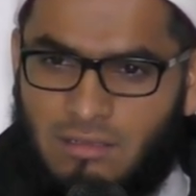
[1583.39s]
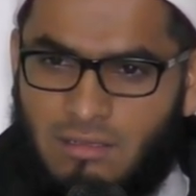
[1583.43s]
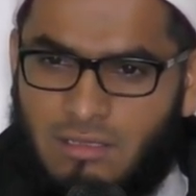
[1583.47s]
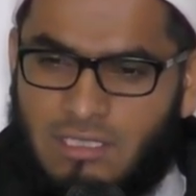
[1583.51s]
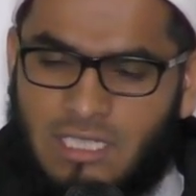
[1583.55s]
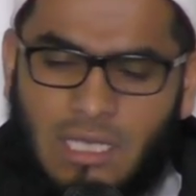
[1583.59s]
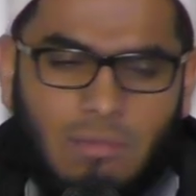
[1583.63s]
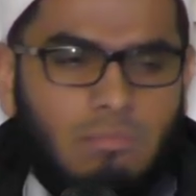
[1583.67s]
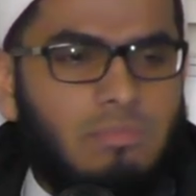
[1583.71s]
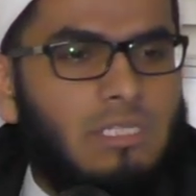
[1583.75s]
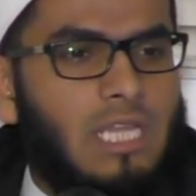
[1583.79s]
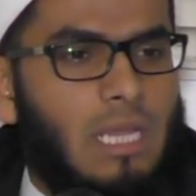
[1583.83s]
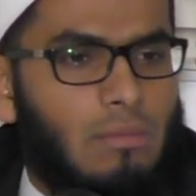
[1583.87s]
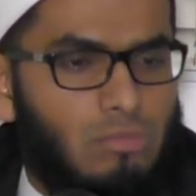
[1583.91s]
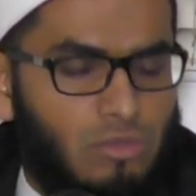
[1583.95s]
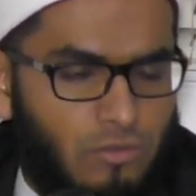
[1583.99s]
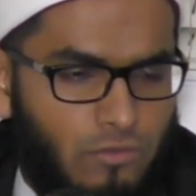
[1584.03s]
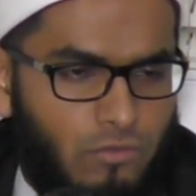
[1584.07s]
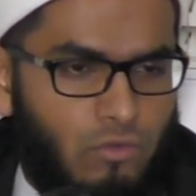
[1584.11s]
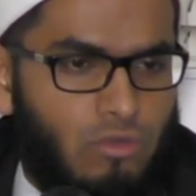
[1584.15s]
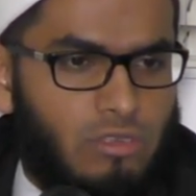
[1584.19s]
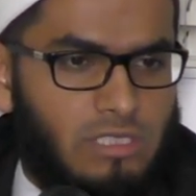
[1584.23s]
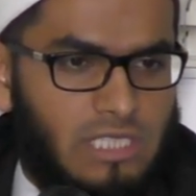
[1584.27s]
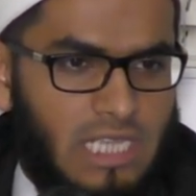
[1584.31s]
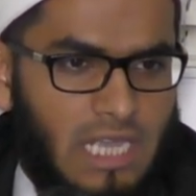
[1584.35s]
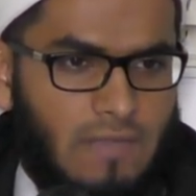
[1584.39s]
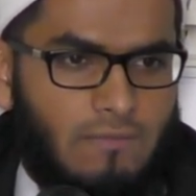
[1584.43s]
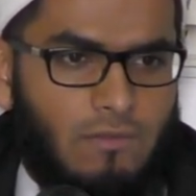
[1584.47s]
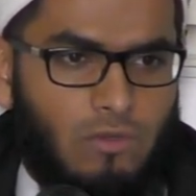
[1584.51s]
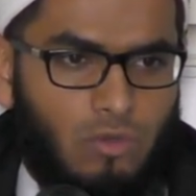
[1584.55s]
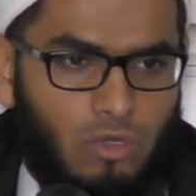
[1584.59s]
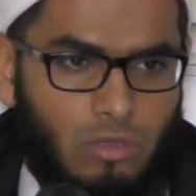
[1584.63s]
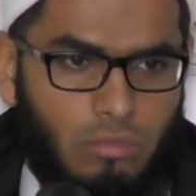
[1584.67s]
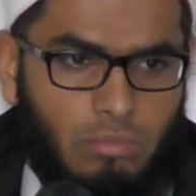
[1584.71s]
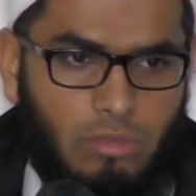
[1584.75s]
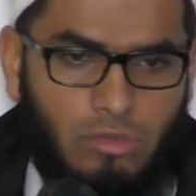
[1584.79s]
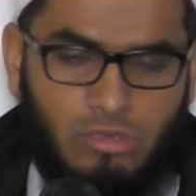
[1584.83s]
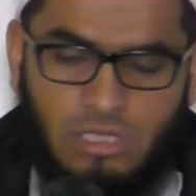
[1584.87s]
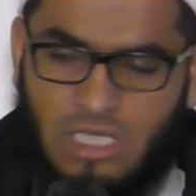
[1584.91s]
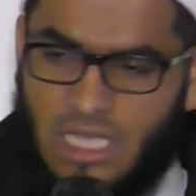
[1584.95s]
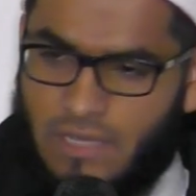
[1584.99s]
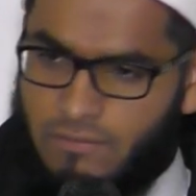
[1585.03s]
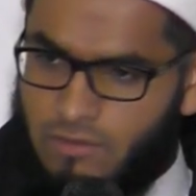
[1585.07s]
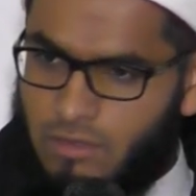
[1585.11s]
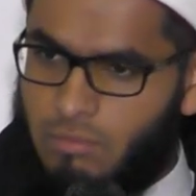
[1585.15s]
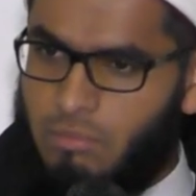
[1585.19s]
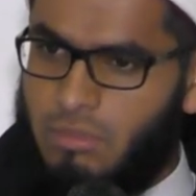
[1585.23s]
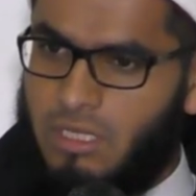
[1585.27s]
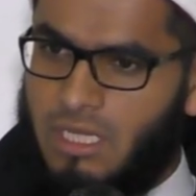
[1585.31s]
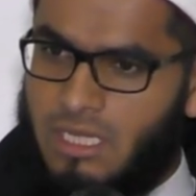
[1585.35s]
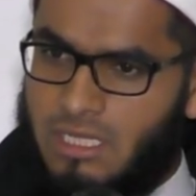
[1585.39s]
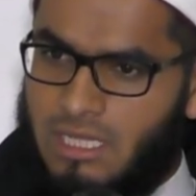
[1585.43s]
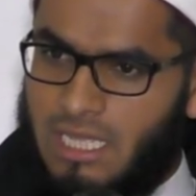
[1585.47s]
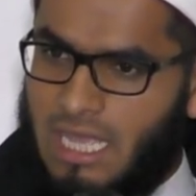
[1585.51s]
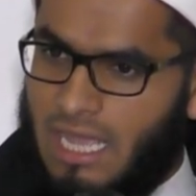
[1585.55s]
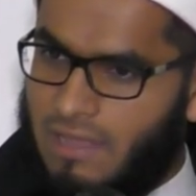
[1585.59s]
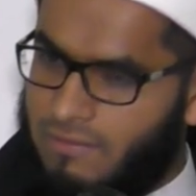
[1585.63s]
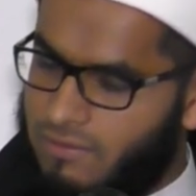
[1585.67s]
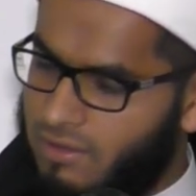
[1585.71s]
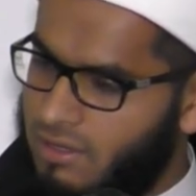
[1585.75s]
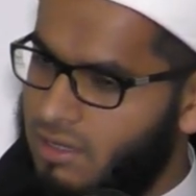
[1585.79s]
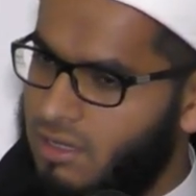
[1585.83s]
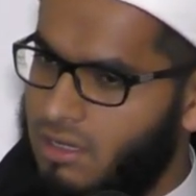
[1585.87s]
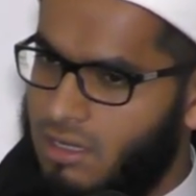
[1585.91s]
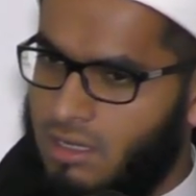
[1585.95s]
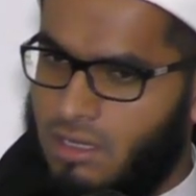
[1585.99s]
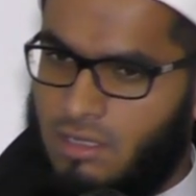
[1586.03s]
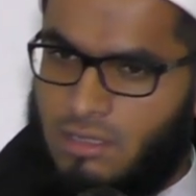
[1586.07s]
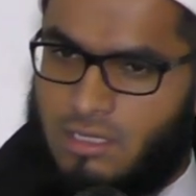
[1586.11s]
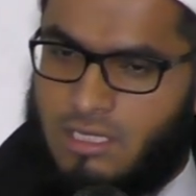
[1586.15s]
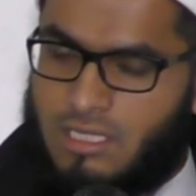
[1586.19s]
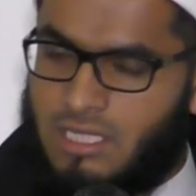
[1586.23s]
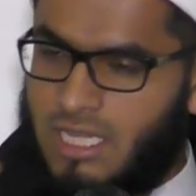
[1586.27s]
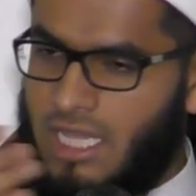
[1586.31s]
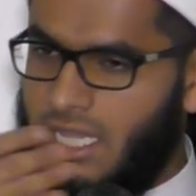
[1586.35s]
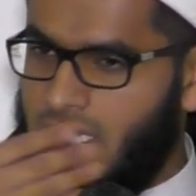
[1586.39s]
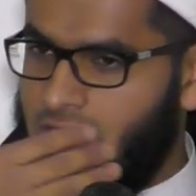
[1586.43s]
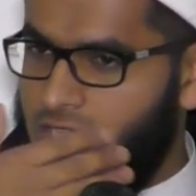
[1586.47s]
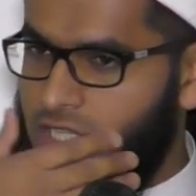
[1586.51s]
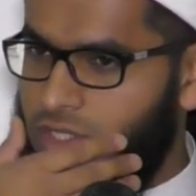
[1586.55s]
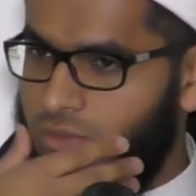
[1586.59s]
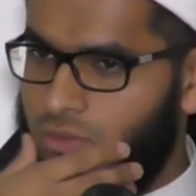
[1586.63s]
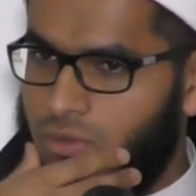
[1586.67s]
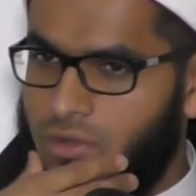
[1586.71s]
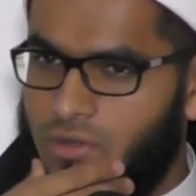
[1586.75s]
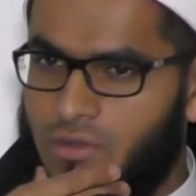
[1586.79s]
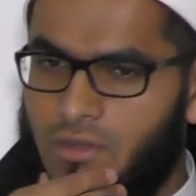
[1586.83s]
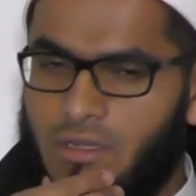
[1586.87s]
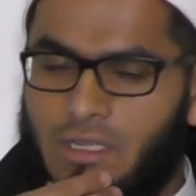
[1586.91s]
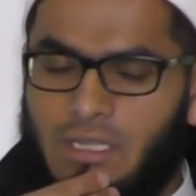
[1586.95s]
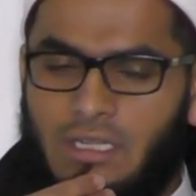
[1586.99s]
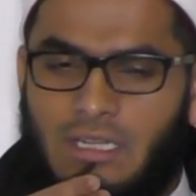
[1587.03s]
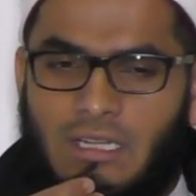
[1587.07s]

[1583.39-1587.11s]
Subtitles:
Sometimes, of course, they're having good meals, they're having meat, they're having the steaks as well.